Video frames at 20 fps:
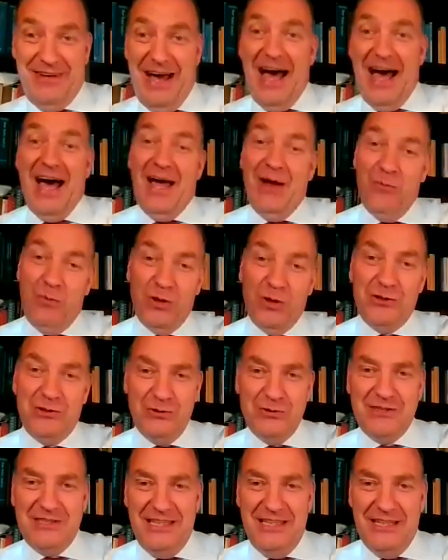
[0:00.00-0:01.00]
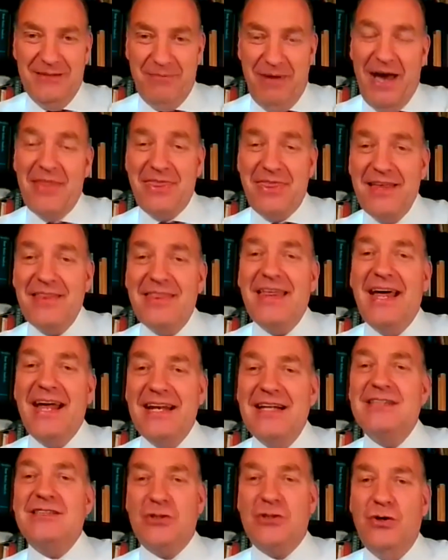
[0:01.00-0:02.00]
I want to see him. I think
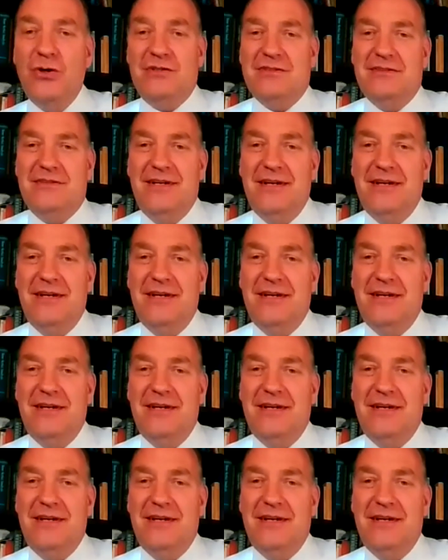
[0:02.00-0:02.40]
that is good.